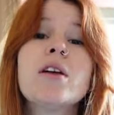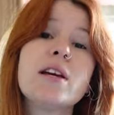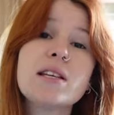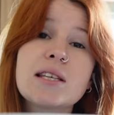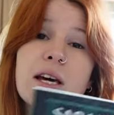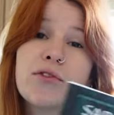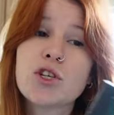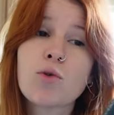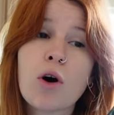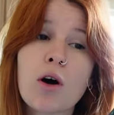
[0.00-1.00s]
This left
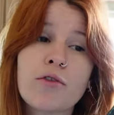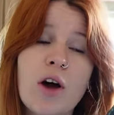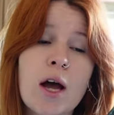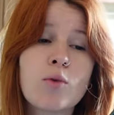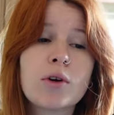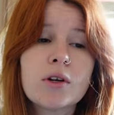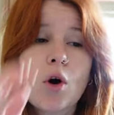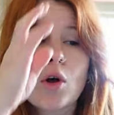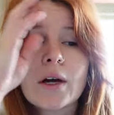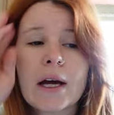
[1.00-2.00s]
you off. I wouldn't
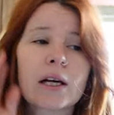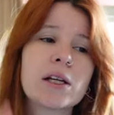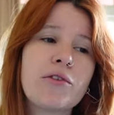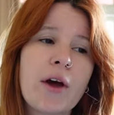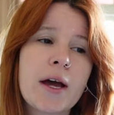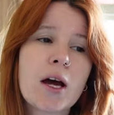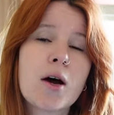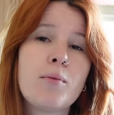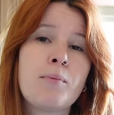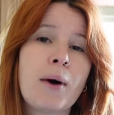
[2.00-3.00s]
call it a
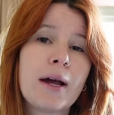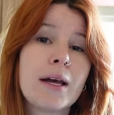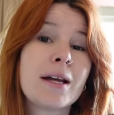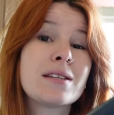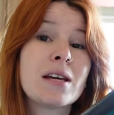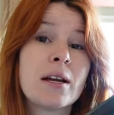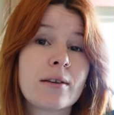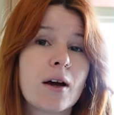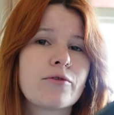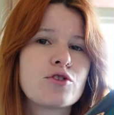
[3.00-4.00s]
cliffhanger, but it's
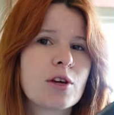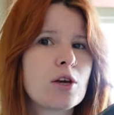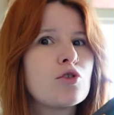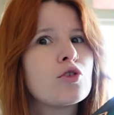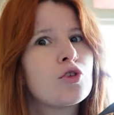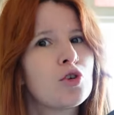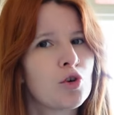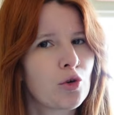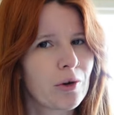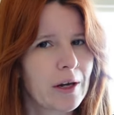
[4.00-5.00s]
enough to get you
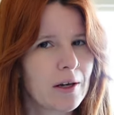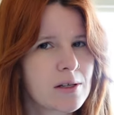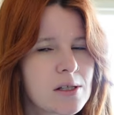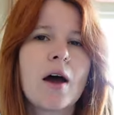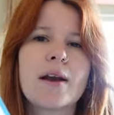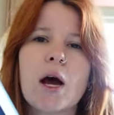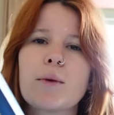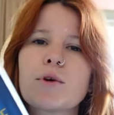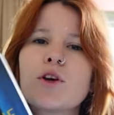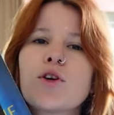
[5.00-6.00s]
curious. Now
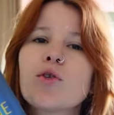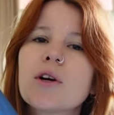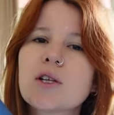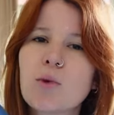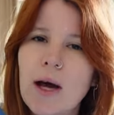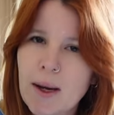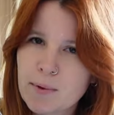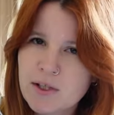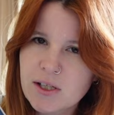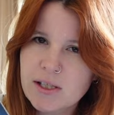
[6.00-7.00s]
I'm curious what
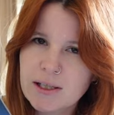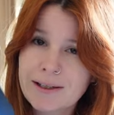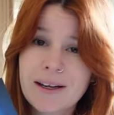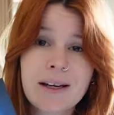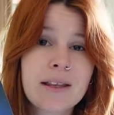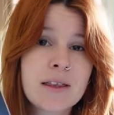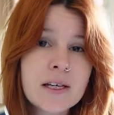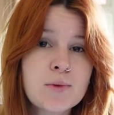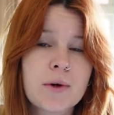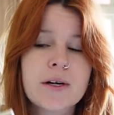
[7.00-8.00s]
happens to Celaena in
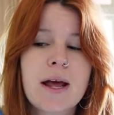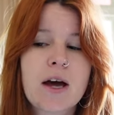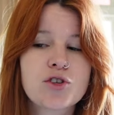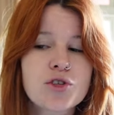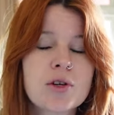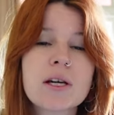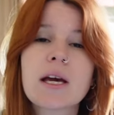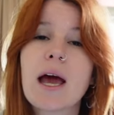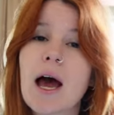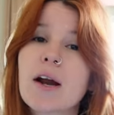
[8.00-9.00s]
this one and how she's gonna
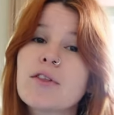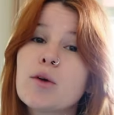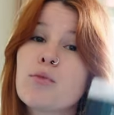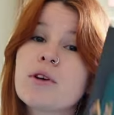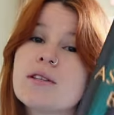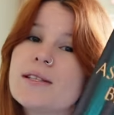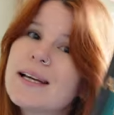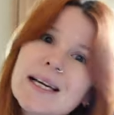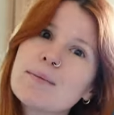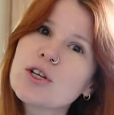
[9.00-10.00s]
get out of the
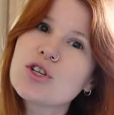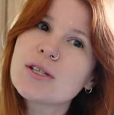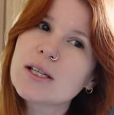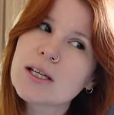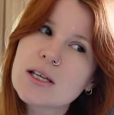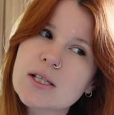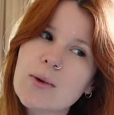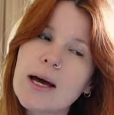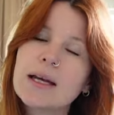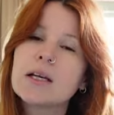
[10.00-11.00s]
predicament she's in in this
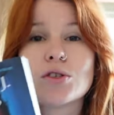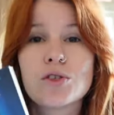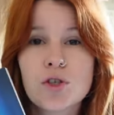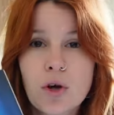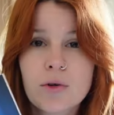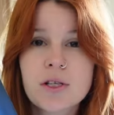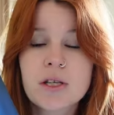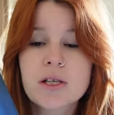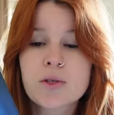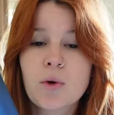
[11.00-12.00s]
one to go into
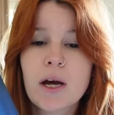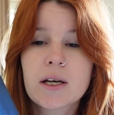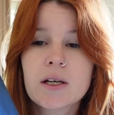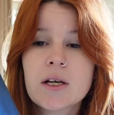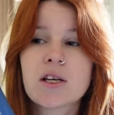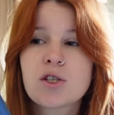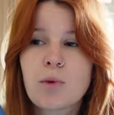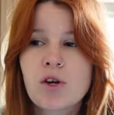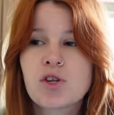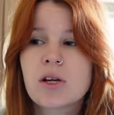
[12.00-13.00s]
this one,
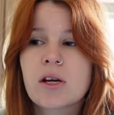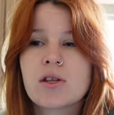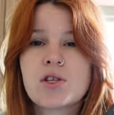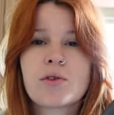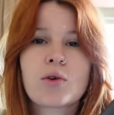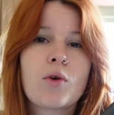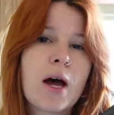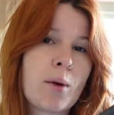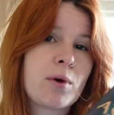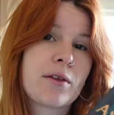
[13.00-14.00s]
especially concerning what
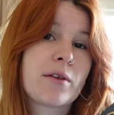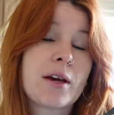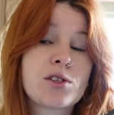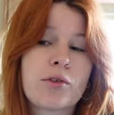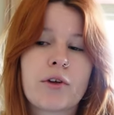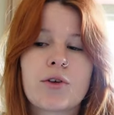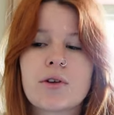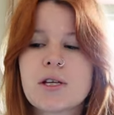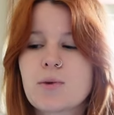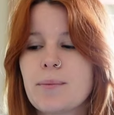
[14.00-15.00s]
happened in the last novella
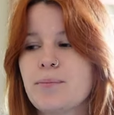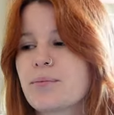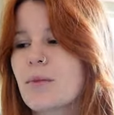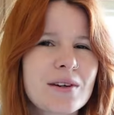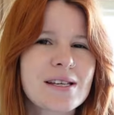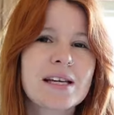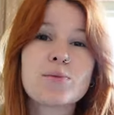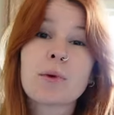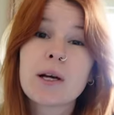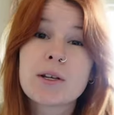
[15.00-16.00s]
and this one. What I want to say is
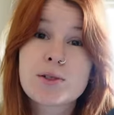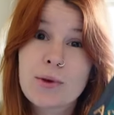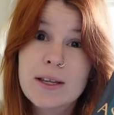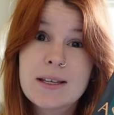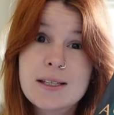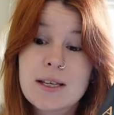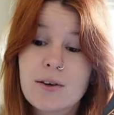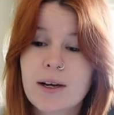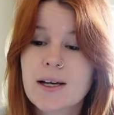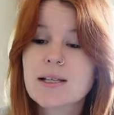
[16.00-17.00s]
please read this
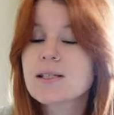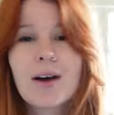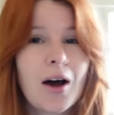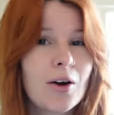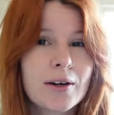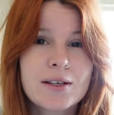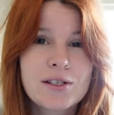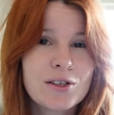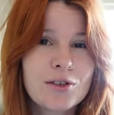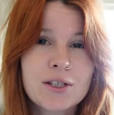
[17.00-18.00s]
series. I'll
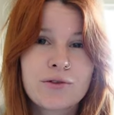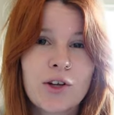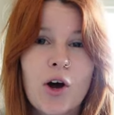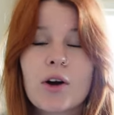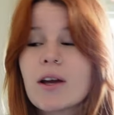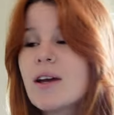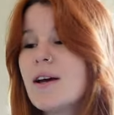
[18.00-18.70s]
continue to vlog.